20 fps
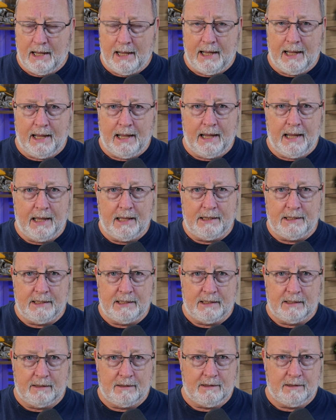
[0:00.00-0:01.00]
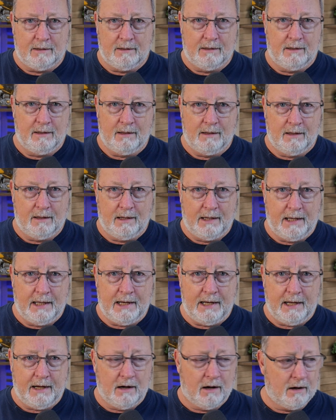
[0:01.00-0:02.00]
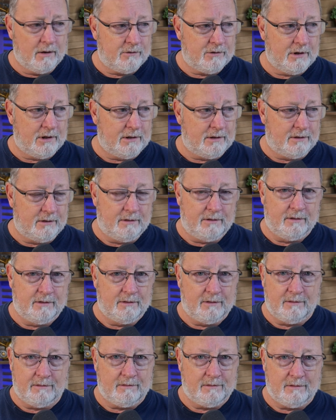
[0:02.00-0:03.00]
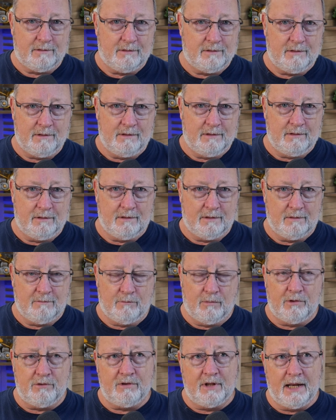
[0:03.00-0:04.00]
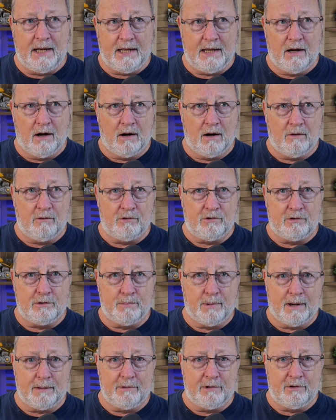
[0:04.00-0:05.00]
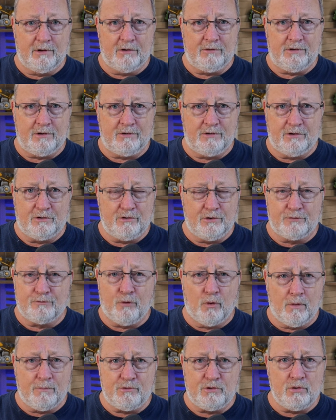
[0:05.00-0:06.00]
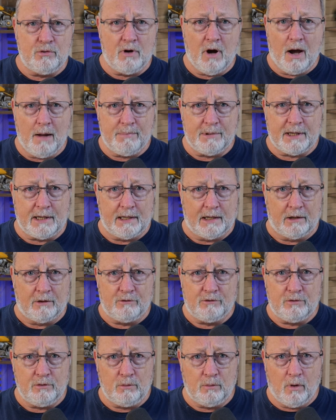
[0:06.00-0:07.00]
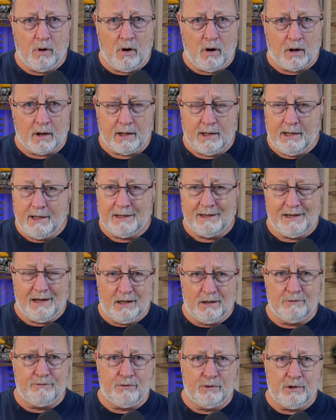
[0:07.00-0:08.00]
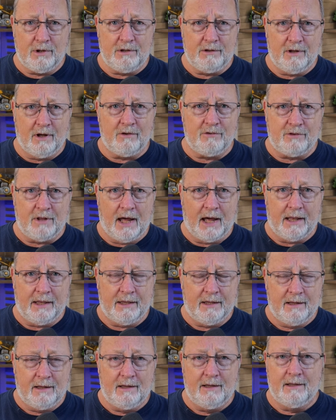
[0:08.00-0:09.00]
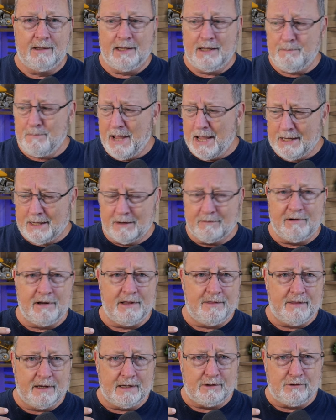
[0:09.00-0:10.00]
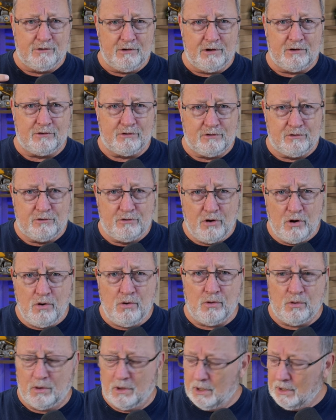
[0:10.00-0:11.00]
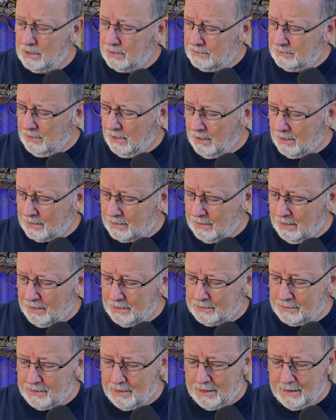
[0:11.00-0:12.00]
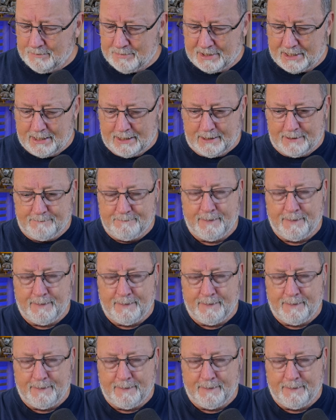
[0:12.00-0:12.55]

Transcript: and the NAR said it wasn't NAR, it was the Department of Justice, says your form's too complicated, it's too long. California does that. They make everything just too doggone complicated.